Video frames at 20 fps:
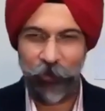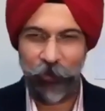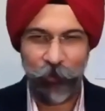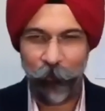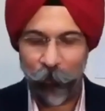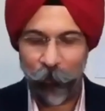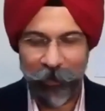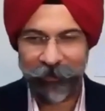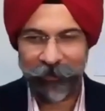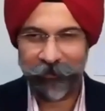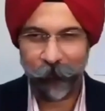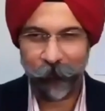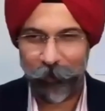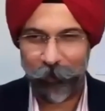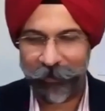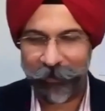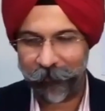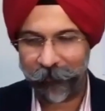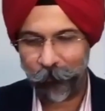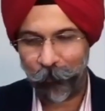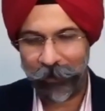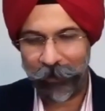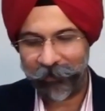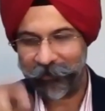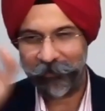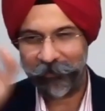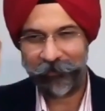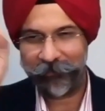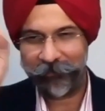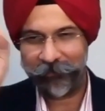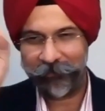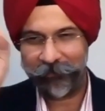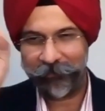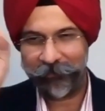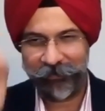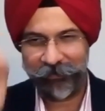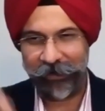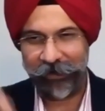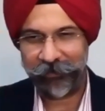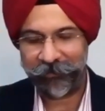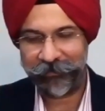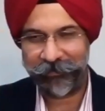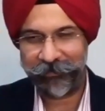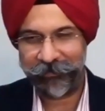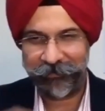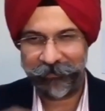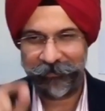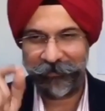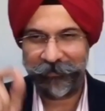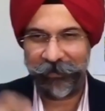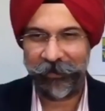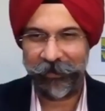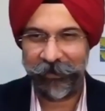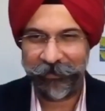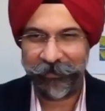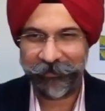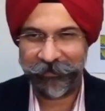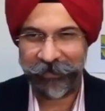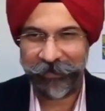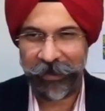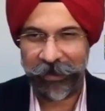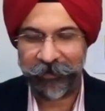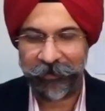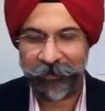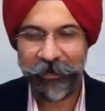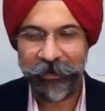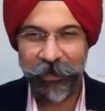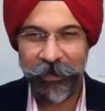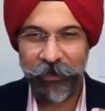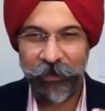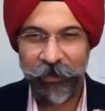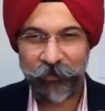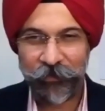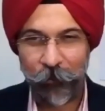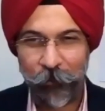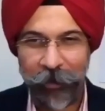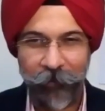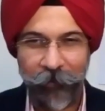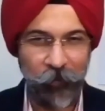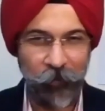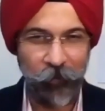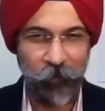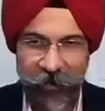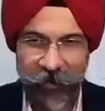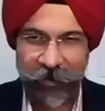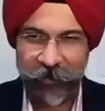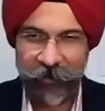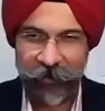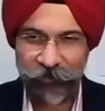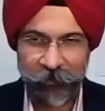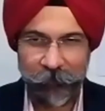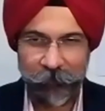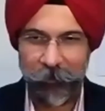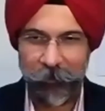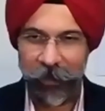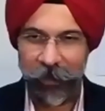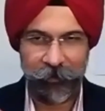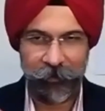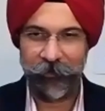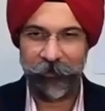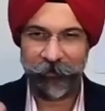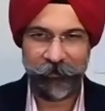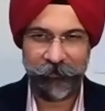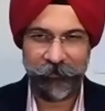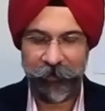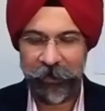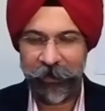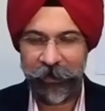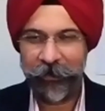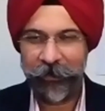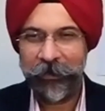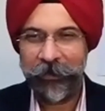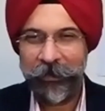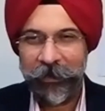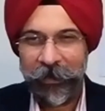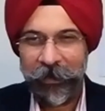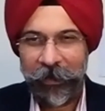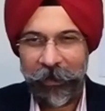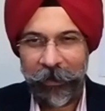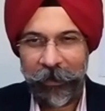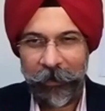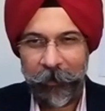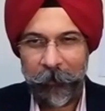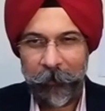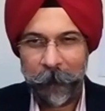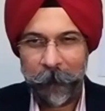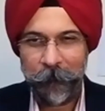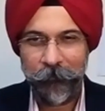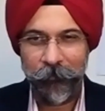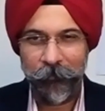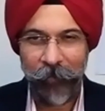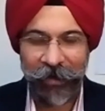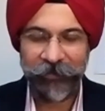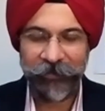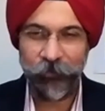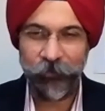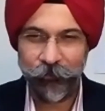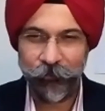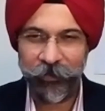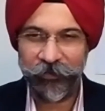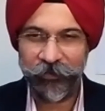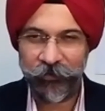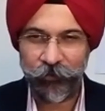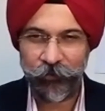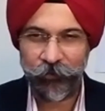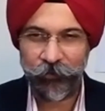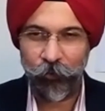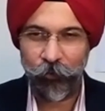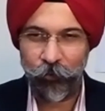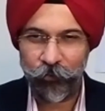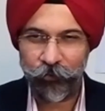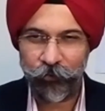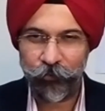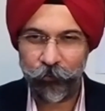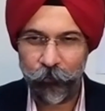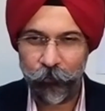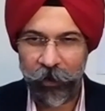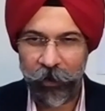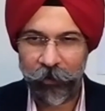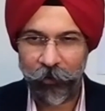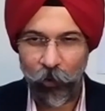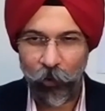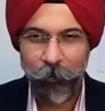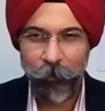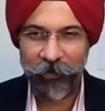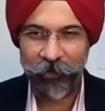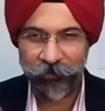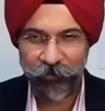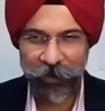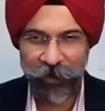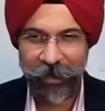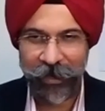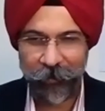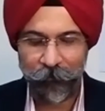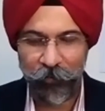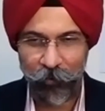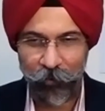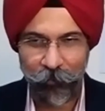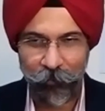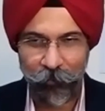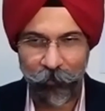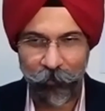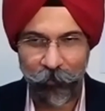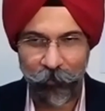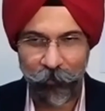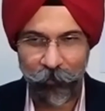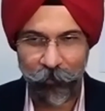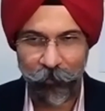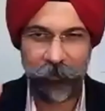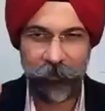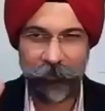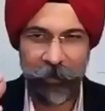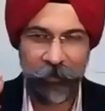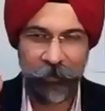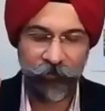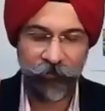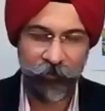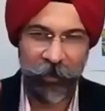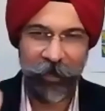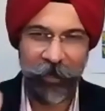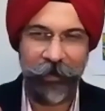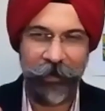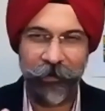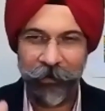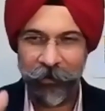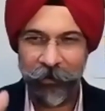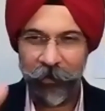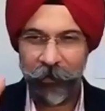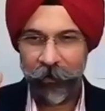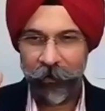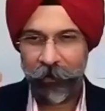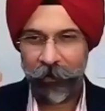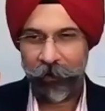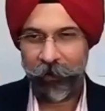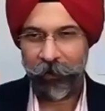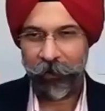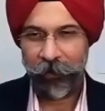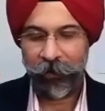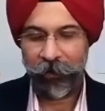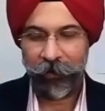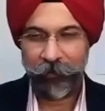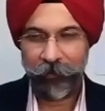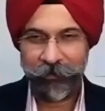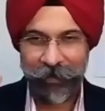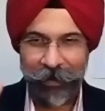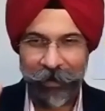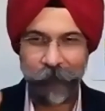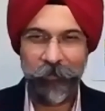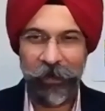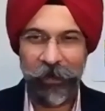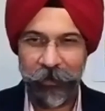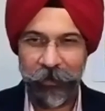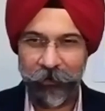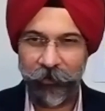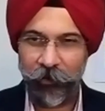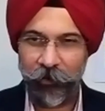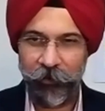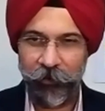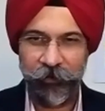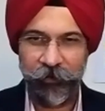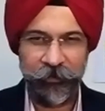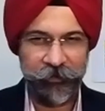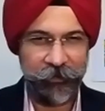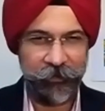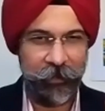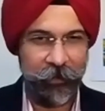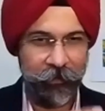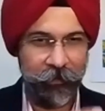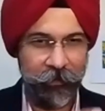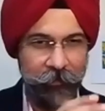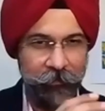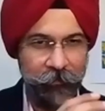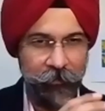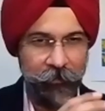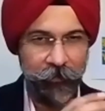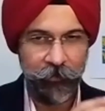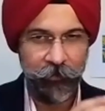you one, one, one sense, uh, cent. So if you're getting into the financial markets, right? Um, my students go through a global trading program, right? They, they trade uh, $10 million in